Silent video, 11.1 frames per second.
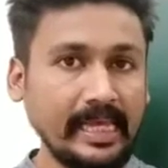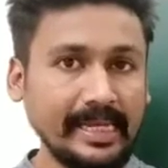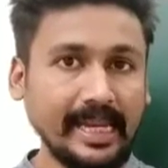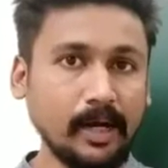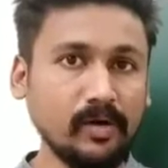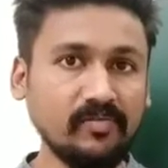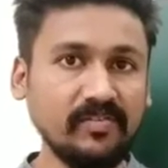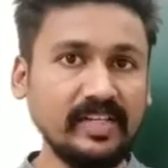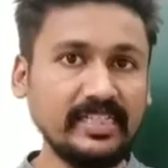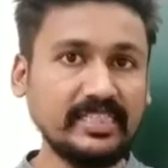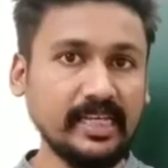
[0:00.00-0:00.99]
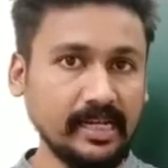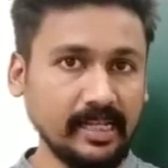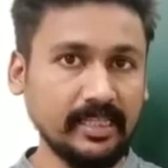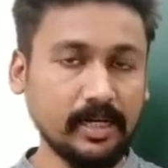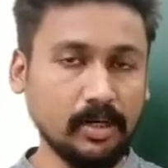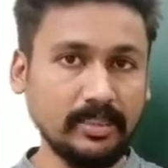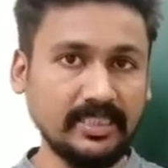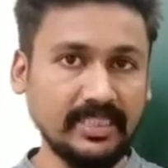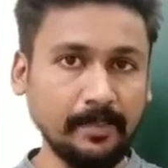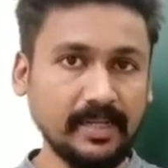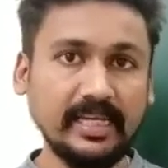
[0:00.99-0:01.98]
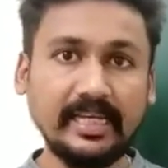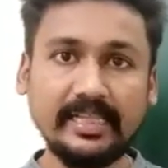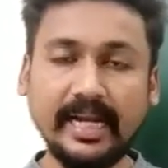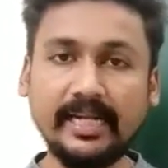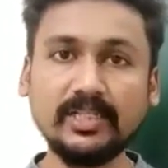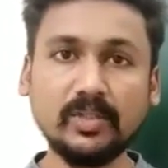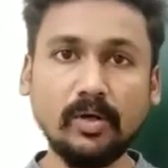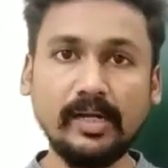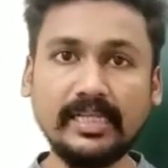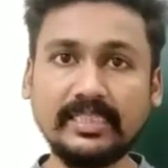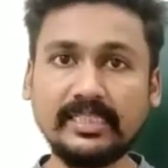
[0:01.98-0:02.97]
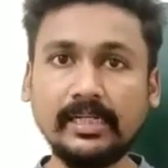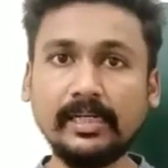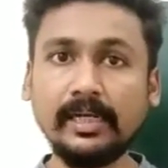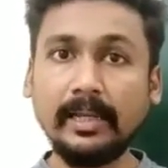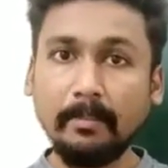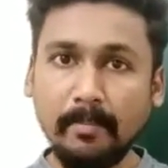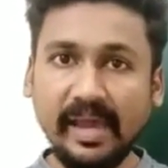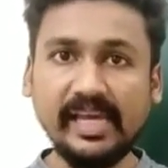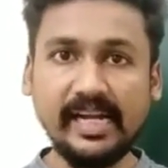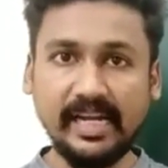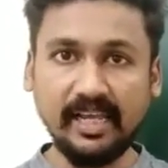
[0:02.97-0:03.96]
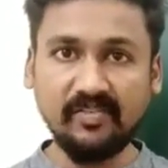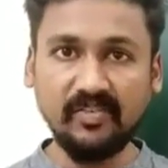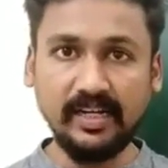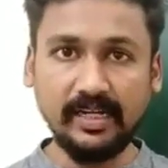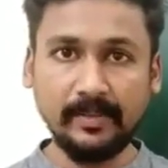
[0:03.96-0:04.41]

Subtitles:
Now we will see another concept that is called as the magnetic field.